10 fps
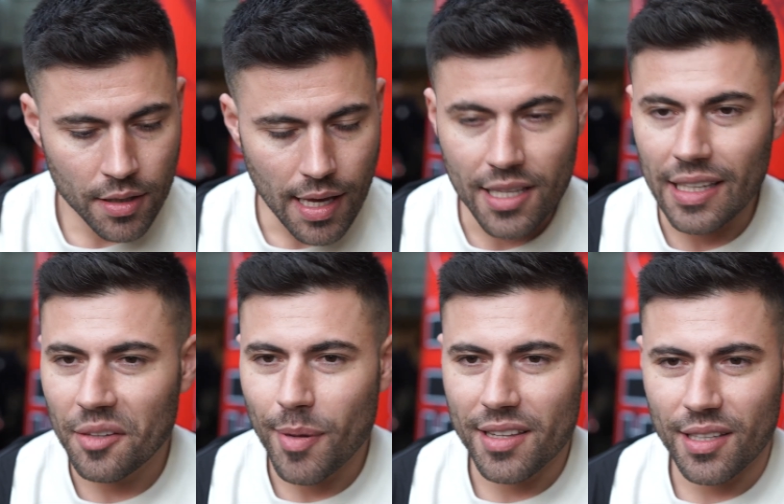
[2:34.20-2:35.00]
As
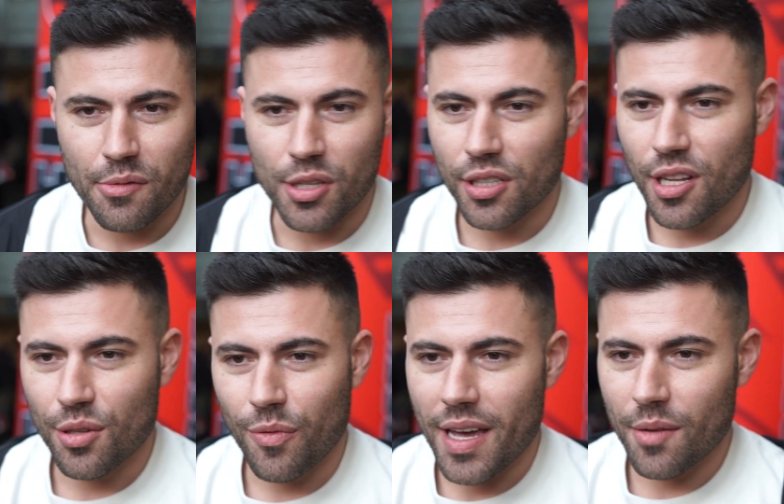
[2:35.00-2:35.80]
expected, it was a
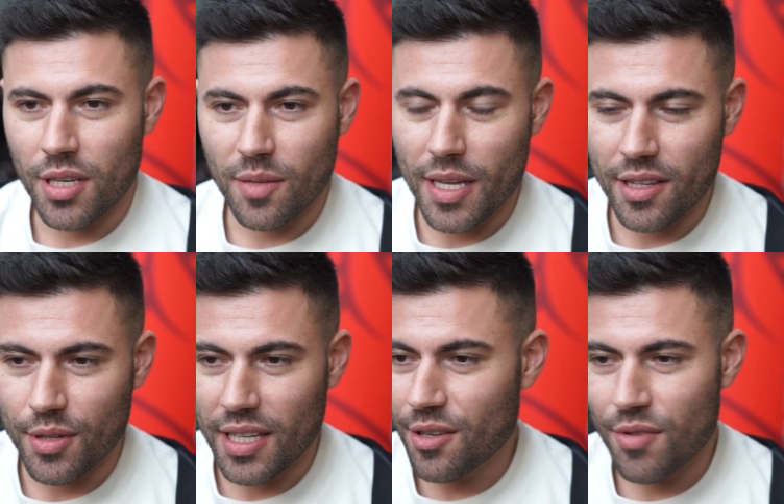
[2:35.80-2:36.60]
close fight, and we expect to
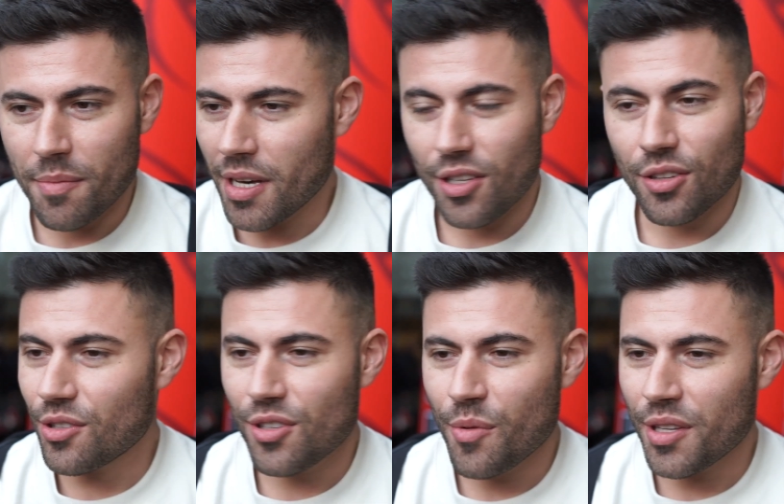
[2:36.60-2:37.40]
see the rematch.
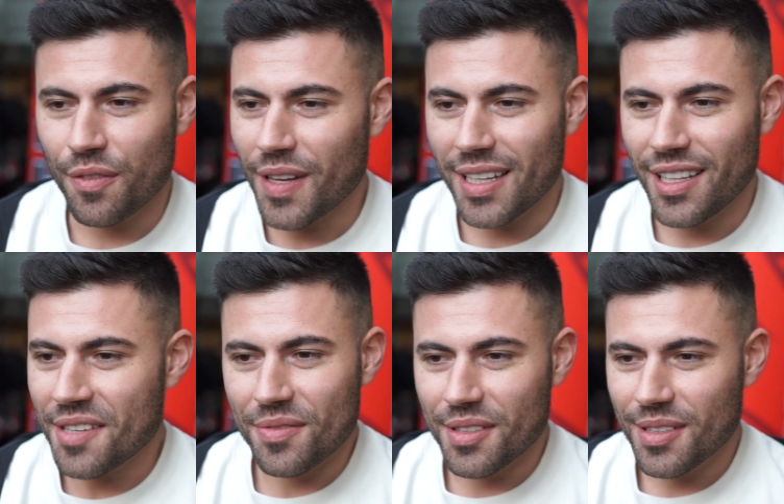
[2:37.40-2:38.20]
There's no other fight
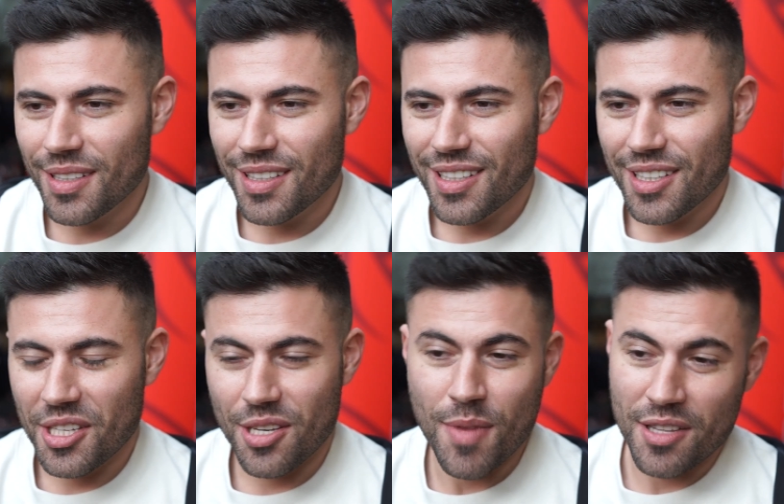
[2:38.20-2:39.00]
left.
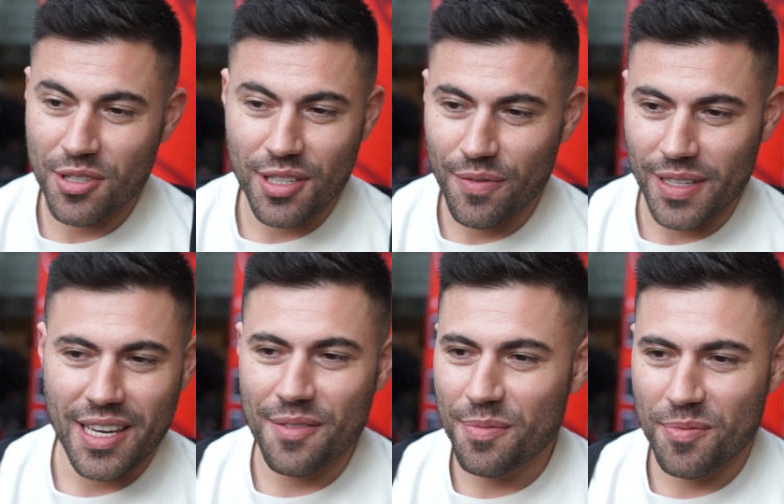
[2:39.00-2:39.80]
Do you imagine if I
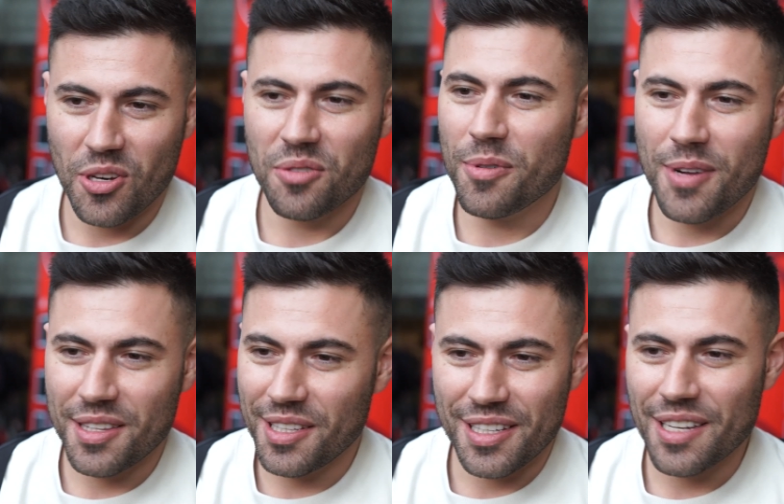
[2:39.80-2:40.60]
give Josh
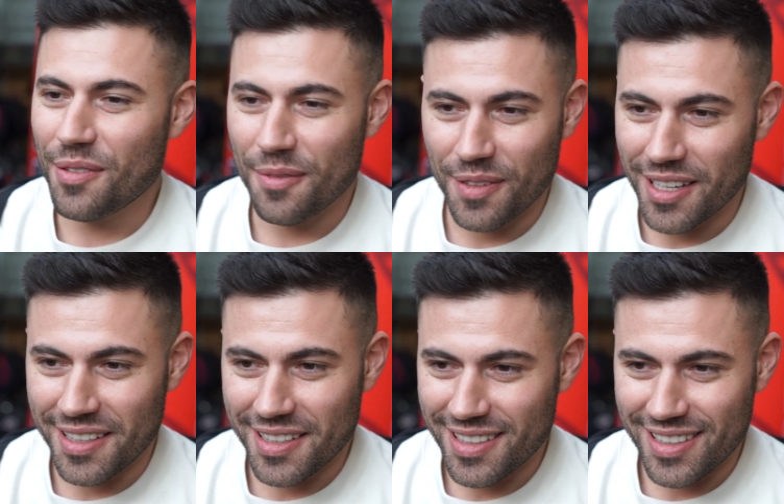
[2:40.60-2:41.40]
Buatsi a different
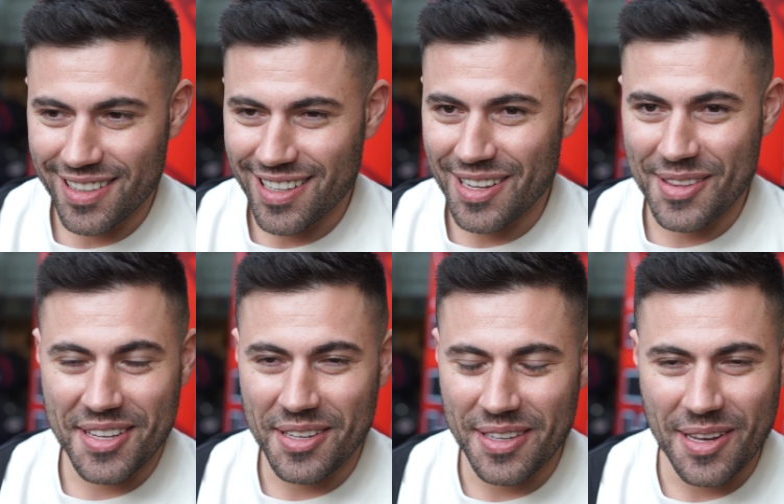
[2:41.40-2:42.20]
fight? I
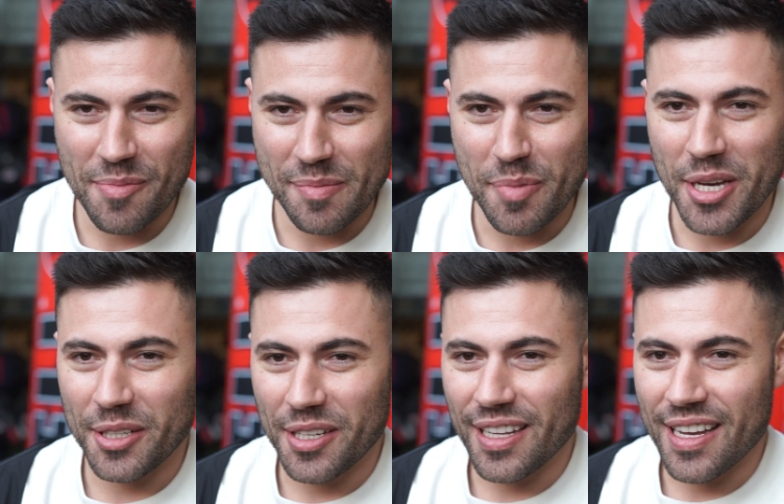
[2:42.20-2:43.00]
think I'll be
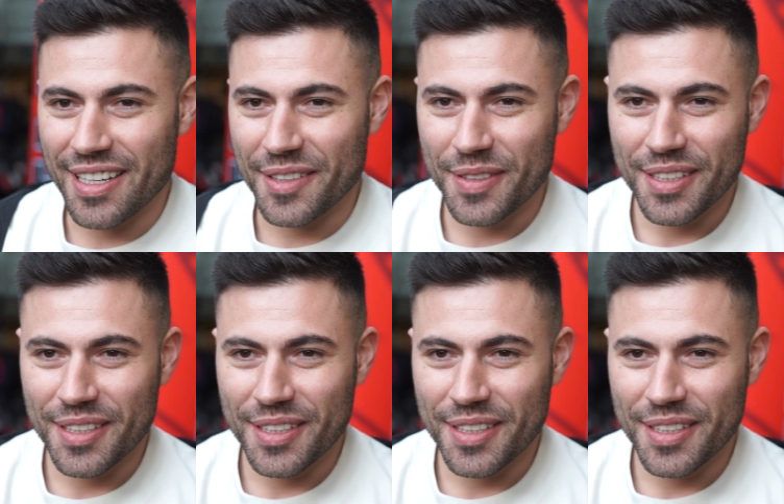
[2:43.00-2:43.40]
burnt alive.